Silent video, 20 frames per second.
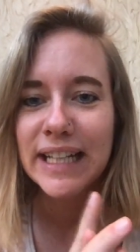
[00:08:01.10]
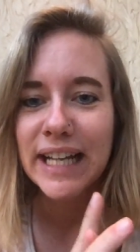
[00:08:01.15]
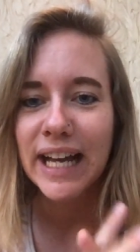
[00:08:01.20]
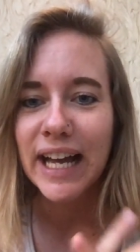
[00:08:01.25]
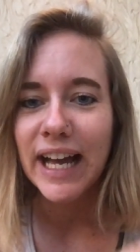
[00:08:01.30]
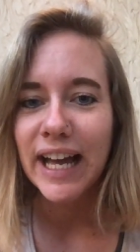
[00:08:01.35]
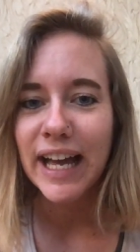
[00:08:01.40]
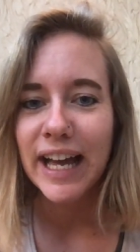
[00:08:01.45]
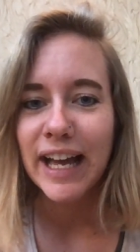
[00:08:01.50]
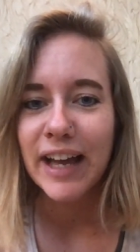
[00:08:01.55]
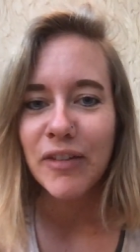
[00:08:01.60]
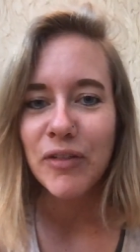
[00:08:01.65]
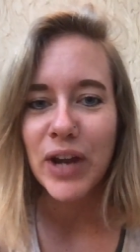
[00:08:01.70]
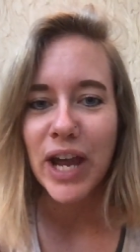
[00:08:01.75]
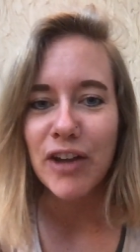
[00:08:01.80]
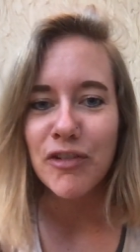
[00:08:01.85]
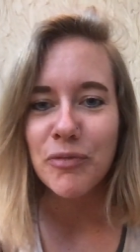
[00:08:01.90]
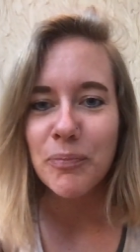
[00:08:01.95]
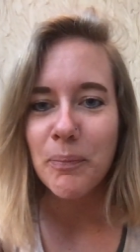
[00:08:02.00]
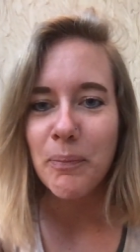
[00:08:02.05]
We
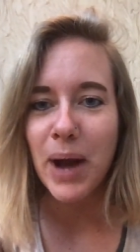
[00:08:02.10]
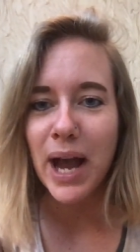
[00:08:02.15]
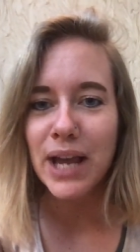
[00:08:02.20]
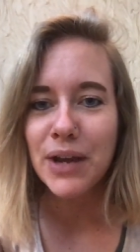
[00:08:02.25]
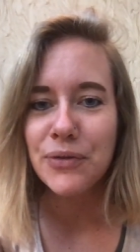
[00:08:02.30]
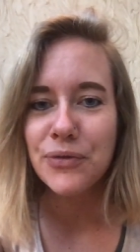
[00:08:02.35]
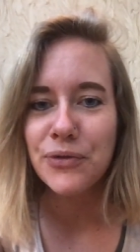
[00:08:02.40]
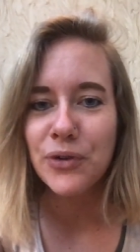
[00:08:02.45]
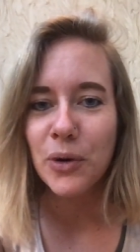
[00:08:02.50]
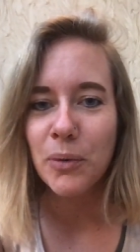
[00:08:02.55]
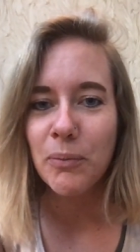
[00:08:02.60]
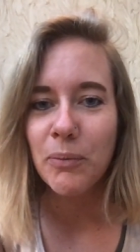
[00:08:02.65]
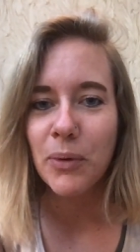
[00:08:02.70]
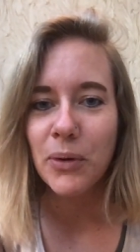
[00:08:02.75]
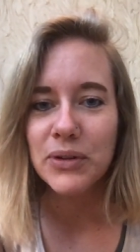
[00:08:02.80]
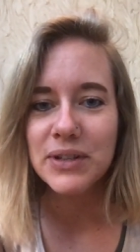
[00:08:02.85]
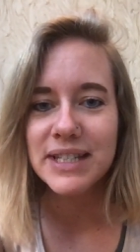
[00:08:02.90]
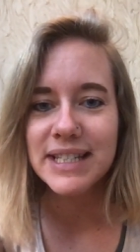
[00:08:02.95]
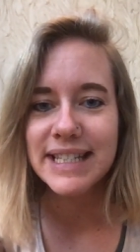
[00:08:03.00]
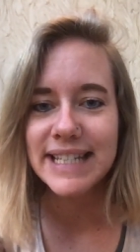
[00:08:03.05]
have Mike from
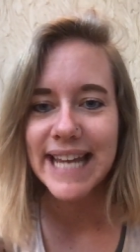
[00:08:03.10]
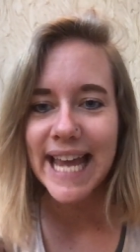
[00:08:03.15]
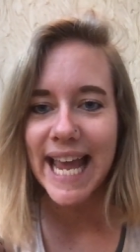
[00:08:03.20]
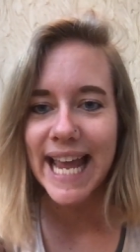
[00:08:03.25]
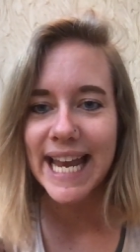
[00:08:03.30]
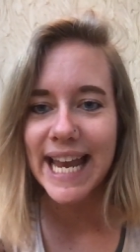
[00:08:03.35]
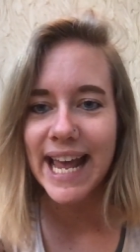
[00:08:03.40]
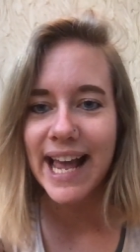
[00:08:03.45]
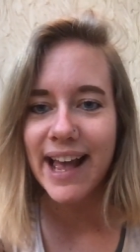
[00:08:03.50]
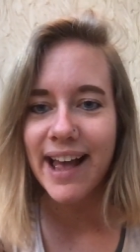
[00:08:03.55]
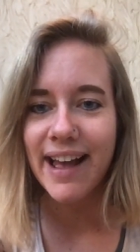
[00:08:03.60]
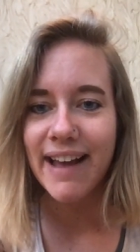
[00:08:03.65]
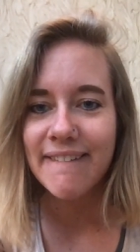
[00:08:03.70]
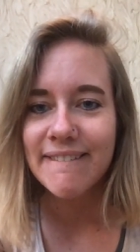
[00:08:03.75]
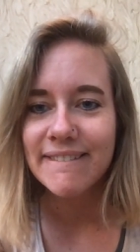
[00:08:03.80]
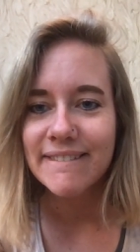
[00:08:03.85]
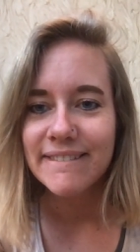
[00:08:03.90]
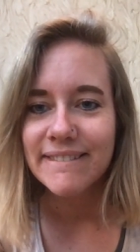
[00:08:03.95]
Montana.